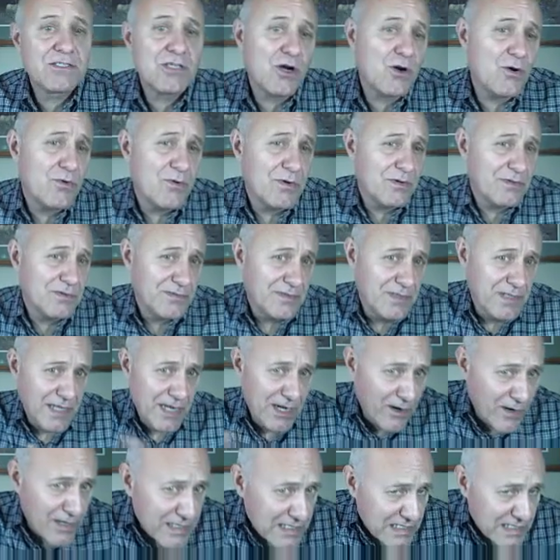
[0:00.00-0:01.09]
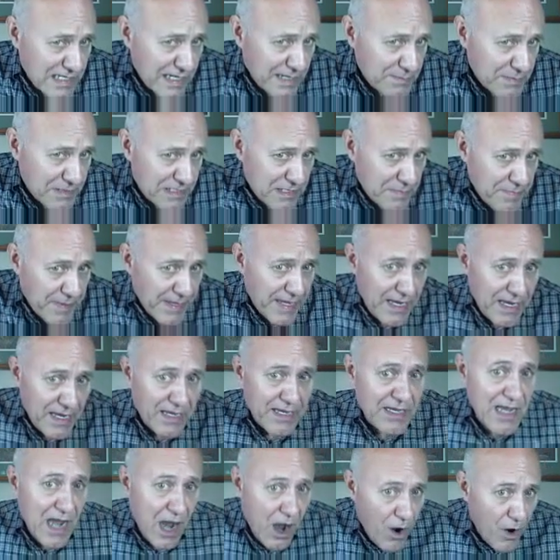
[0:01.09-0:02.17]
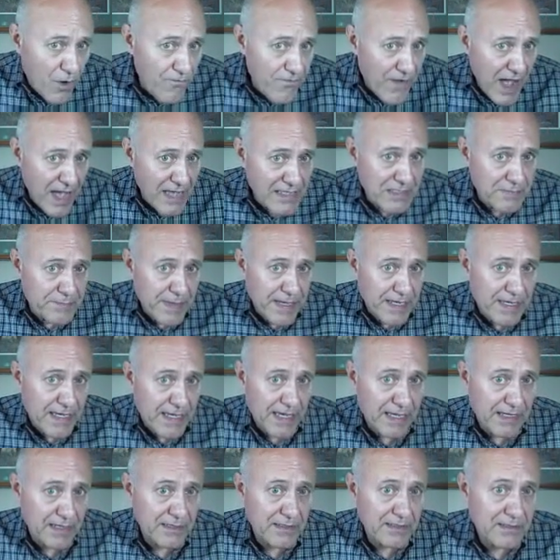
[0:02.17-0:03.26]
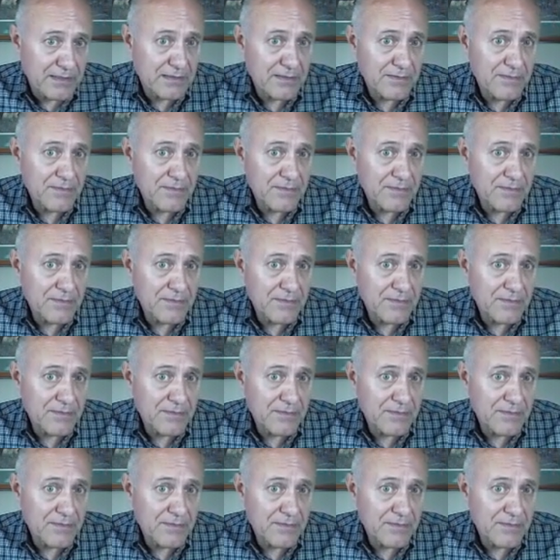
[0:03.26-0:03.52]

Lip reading: So here it seems to be Yehovah speaking.